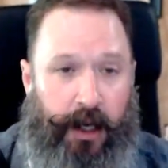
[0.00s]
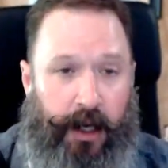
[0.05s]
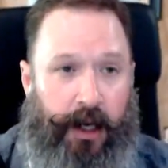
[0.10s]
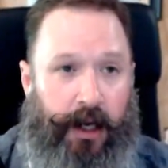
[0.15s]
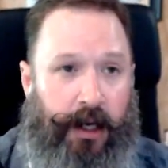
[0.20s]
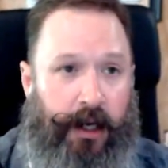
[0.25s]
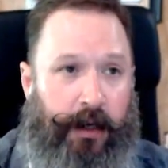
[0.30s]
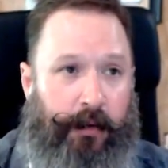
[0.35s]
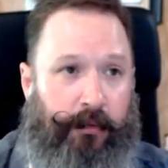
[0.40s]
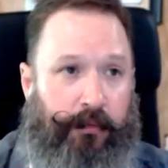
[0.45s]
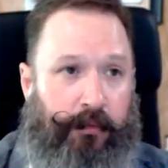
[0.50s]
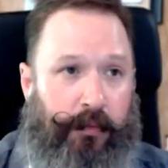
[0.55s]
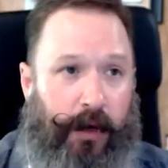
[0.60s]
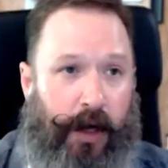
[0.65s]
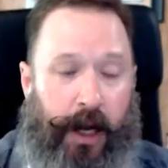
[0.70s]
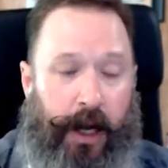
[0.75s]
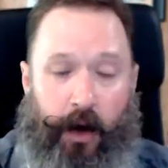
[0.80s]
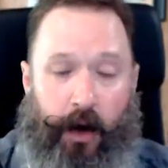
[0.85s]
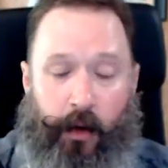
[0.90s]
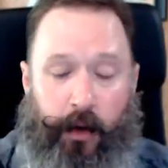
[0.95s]
I
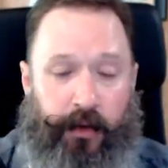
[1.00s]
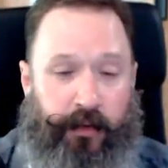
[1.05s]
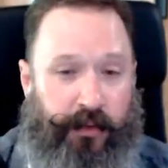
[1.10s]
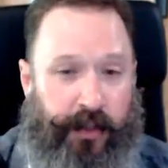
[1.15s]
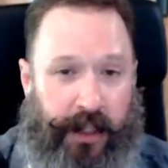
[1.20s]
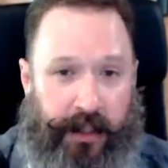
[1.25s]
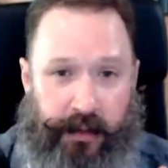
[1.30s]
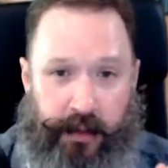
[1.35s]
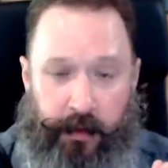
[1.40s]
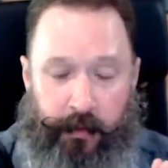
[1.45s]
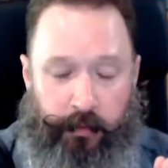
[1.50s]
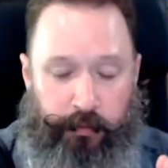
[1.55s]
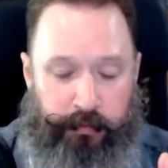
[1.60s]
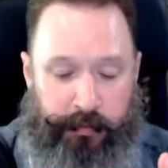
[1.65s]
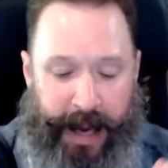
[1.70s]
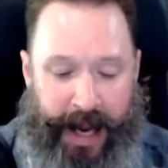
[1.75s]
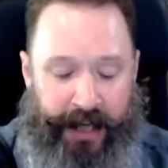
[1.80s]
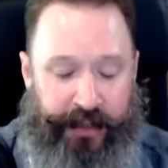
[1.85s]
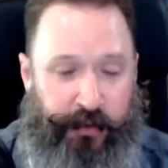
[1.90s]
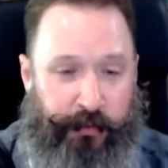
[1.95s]
always get the
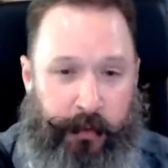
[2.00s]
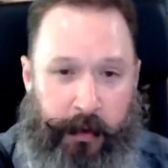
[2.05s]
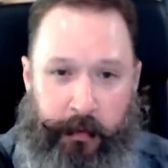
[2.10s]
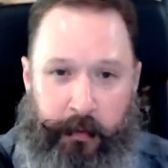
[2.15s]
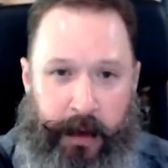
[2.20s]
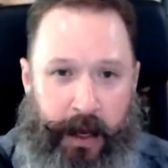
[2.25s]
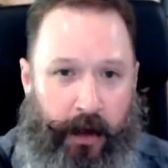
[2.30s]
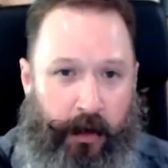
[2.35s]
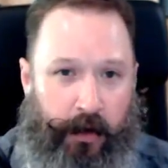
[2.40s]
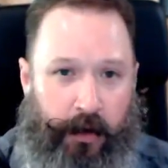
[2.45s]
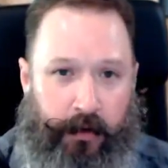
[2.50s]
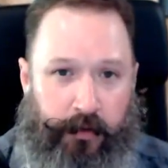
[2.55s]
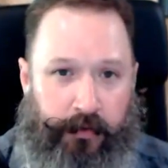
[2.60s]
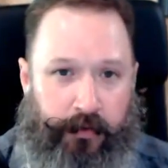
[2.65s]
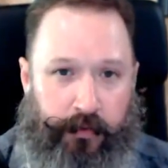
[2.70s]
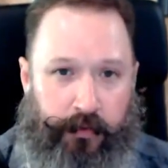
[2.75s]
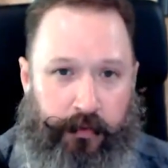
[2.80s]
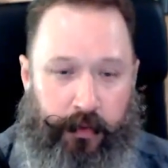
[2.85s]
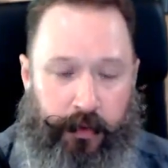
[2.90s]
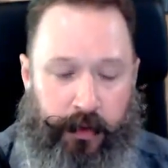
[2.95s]
maximum amount of,
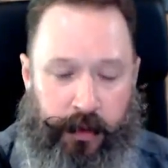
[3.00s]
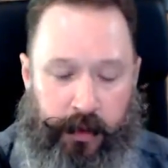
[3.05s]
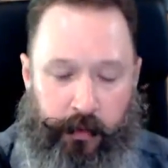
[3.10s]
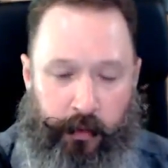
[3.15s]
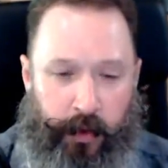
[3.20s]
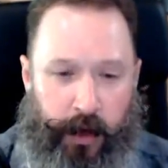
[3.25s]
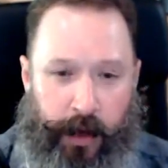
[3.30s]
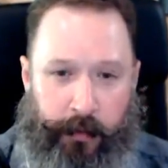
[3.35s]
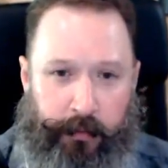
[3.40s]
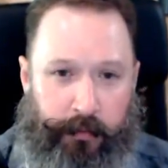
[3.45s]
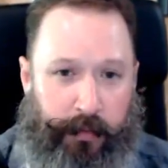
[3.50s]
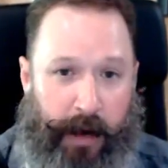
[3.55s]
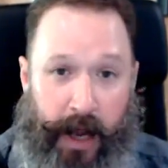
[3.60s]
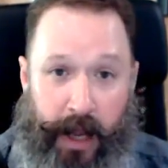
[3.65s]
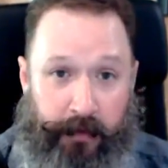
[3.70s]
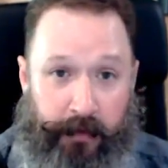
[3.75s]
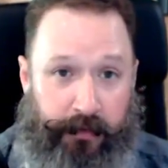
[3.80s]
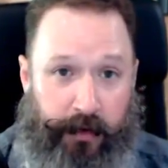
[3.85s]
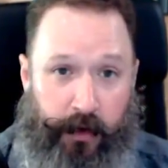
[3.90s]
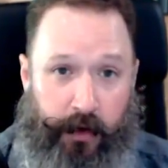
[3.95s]
when I
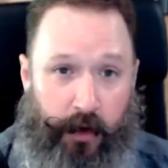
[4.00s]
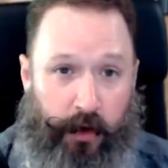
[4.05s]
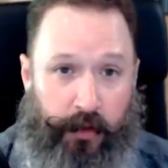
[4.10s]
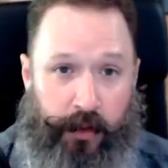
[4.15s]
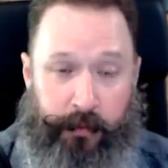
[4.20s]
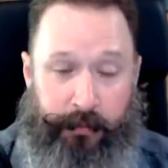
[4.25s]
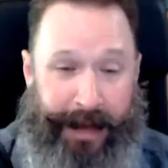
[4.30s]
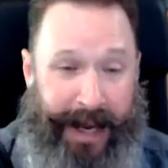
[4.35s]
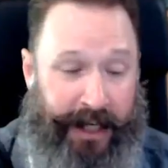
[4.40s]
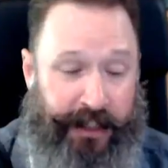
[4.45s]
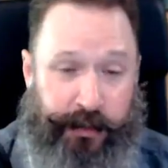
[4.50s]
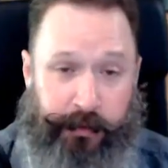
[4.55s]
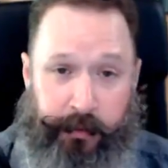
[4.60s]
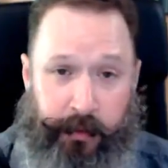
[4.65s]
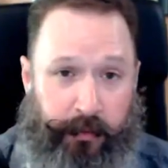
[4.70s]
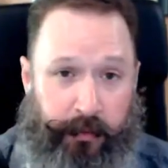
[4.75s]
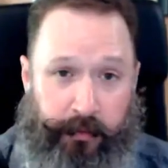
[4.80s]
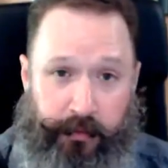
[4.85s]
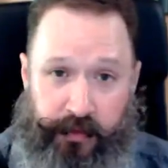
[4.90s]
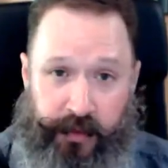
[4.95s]
buy a photo, the
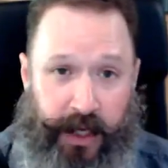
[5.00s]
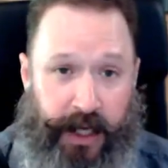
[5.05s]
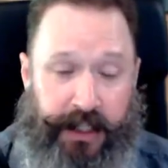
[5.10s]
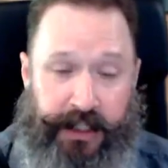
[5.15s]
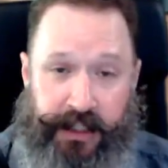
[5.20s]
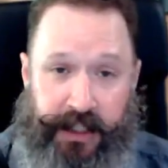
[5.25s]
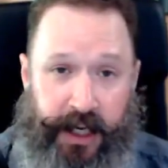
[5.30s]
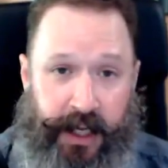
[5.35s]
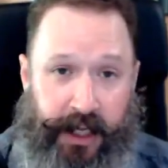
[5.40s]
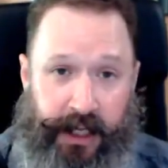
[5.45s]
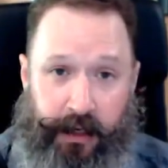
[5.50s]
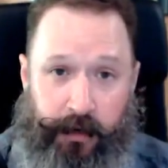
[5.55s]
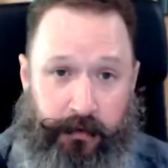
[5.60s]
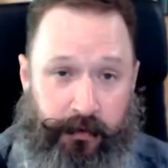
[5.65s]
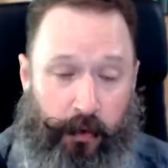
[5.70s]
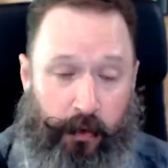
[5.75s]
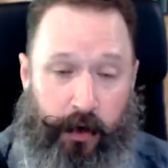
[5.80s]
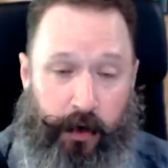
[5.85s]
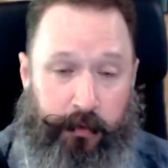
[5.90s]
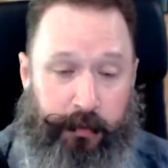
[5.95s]
maximum size that I can
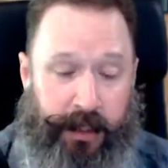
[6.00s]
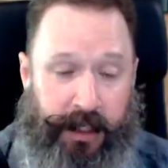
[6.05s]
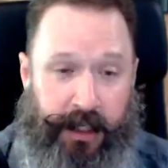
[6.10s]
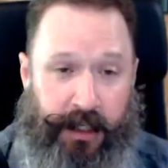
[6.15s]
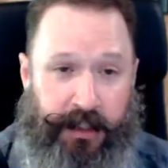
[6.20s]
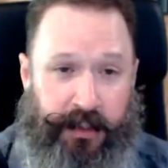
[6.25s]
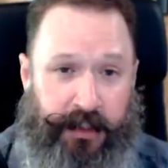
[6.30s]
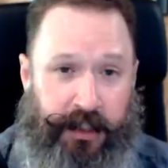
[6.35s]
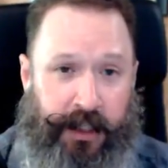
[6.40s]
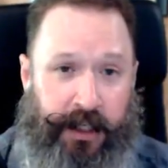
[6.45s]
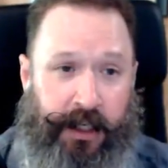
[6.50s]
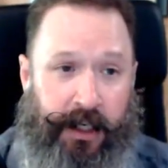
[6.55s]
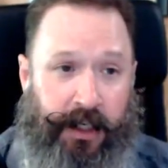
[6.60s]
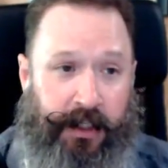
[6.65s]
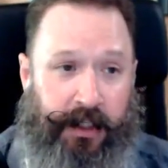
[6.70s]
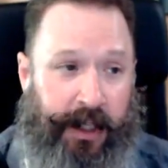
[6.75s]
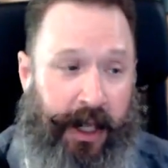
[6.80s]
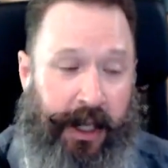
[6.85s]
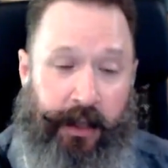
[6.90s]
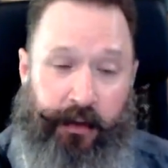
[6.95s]
afford, because
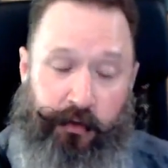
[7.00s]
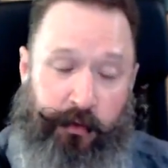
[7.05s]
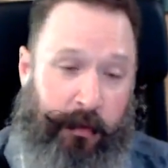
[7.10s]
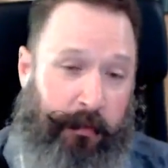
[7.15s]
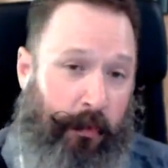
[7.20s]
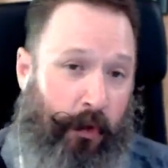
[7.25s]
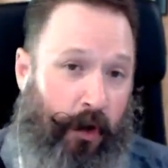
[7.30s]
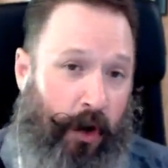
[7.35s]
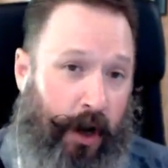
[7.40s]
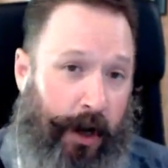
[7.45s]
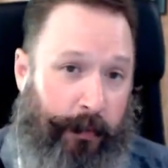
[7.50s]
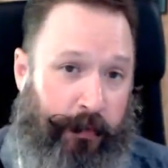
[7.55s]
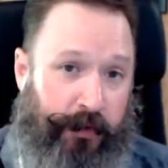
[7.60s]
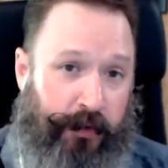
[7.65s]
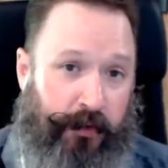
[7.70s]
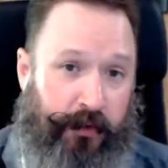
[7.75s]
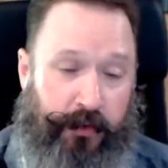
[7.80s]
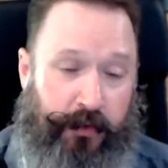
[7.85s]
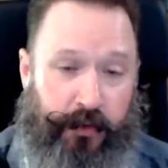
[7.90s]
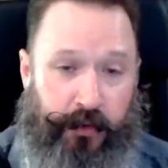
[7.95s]
that gives me more
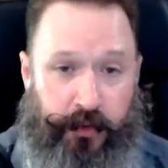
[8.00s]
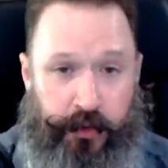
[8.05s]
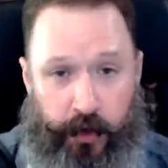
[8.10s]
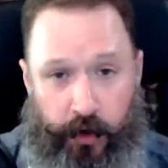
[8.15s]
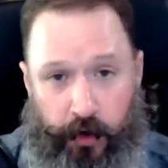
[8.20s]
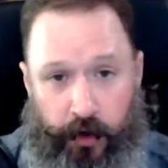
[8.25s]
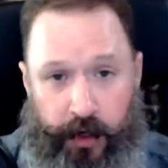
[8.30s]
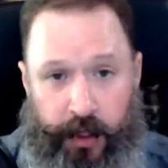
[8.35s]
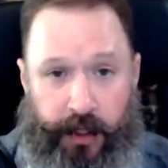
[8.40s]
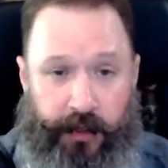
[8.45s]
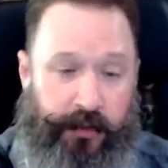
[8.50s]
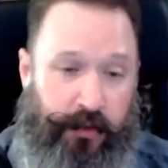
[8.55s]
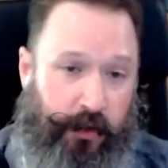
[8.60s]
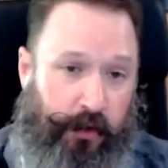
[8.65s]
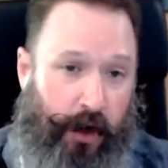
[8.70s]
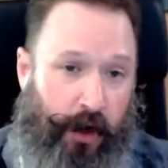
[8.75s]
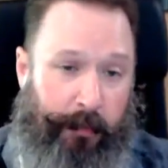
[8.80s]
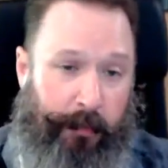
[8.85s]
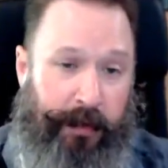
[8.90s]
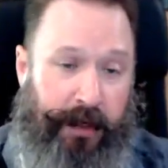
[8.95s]
options to turn it, to
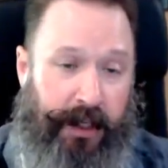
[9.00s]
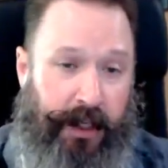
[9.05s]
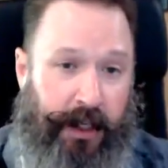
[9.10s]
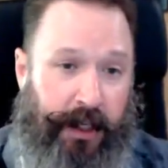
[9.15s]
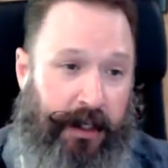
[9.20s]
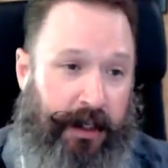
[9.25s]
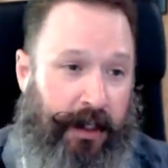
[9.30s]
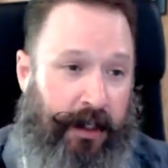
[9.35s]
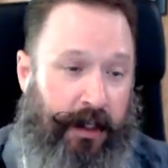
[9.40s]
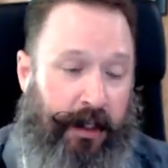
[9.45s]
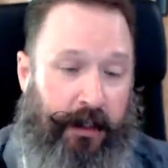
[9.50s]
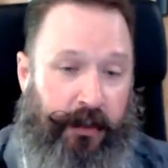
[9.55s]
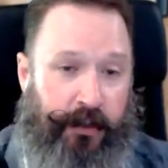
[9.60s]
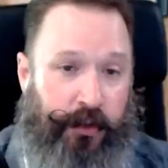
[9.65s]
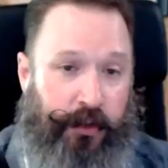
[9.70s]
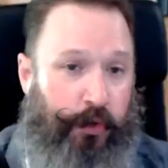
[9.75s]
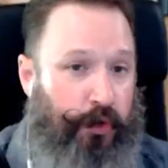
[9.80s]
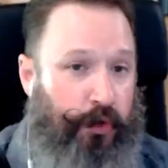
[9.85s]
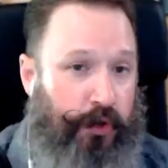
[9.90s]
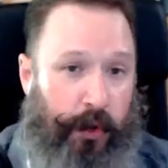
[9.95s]
crop it in,
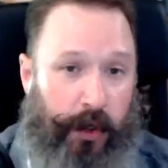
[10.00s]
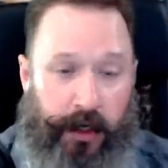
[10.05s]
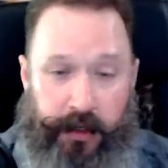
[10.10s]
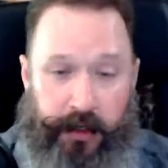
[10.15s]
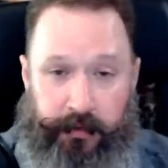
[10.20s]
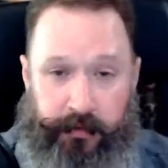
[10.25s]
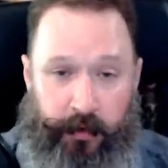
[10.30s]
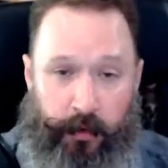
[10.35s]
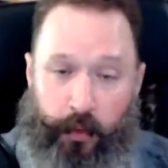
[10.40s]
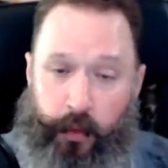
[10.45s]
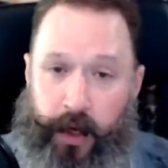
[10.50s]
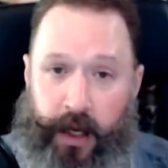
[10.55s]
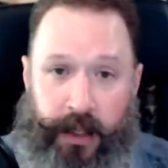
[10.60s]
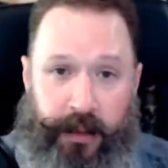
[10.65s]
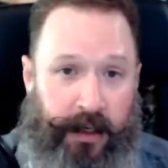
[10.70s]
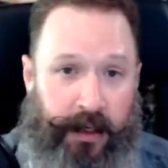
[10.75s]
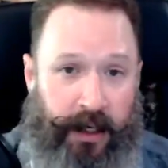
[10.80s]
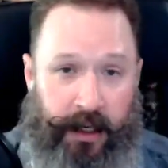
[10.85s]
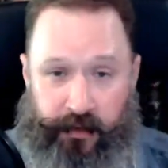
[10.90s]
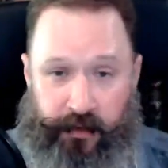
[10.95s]
to do it a different way
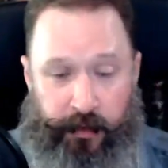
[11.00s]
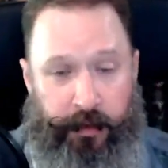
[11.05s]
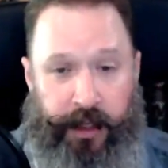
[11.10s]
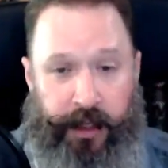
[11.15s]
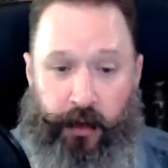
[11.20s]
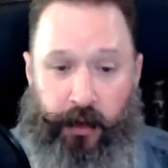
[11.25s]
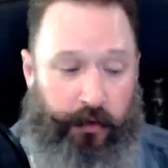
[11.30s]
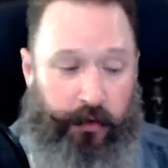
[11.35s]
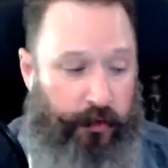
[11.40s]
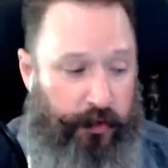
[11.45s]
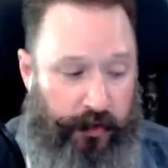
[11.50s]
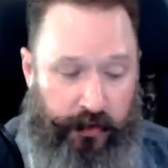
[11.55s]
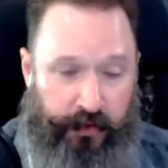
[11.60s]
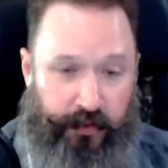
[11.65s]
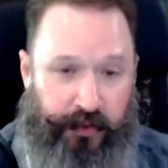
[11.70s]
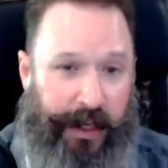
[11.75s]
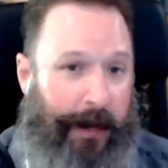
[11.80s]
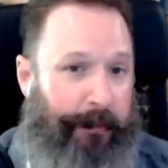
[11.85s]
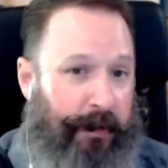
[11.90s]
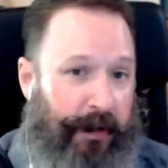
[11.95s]
than somebody else who's
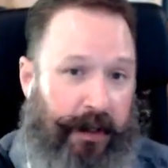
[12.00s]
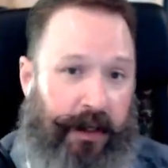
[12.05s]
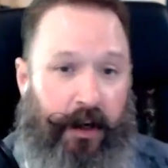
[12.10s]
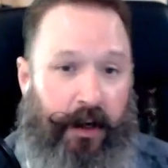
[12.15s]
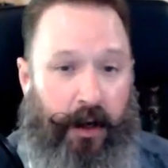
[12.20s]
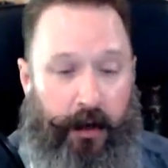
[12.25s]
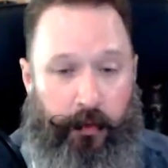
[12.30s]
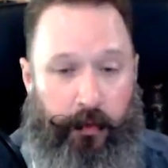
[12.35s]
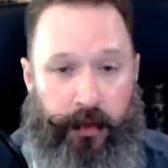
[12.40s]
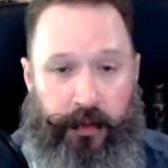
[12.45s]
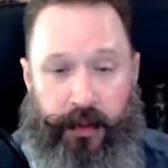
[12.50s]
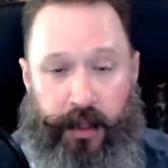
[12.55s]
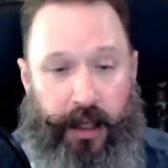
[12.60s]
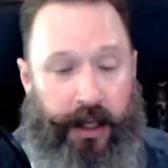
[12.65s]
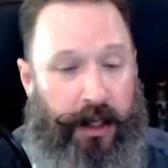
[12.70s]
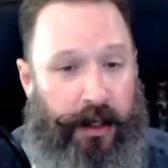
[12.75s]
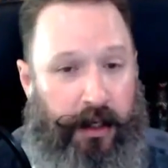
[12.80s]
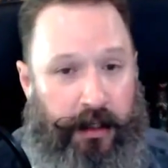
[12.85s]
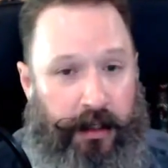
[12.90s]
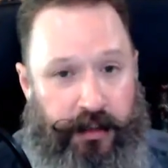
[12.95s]
just slapping it on with
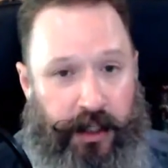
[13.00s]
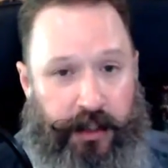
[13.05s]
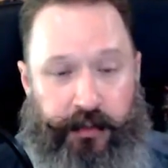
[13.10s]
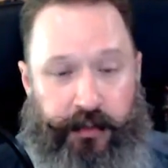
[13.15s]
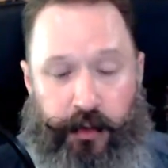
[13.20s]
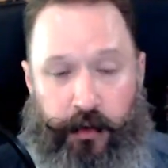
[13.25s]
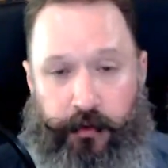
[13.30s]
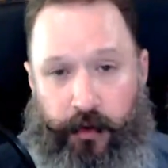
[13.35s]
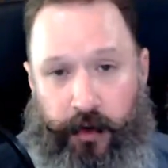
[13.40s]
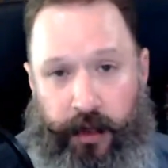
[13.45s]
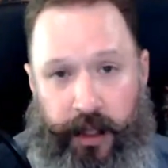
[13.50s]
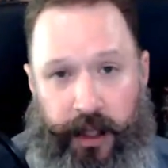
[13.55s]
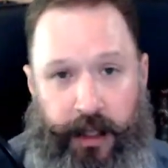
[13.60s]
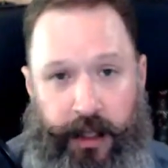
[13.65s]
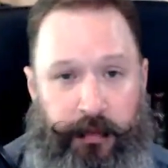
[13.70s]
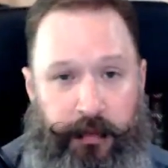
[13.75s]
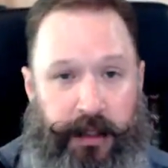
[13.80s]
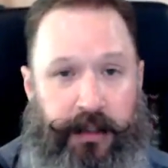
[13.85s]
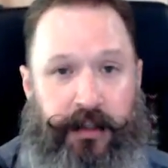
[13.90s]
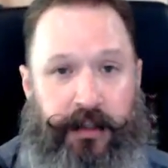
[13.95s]
a text overlay
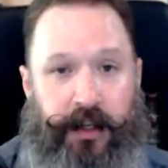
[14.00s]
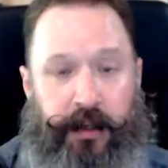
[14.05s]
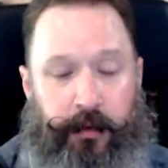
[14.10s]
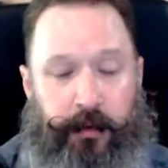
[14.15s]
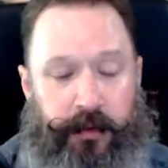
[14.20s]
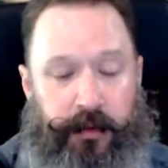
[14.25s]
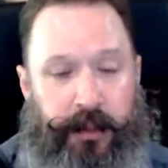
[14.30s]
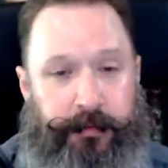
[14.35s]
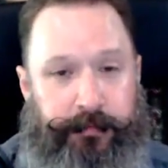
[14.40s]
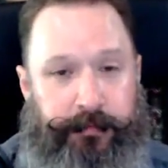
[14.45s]
and being done with it.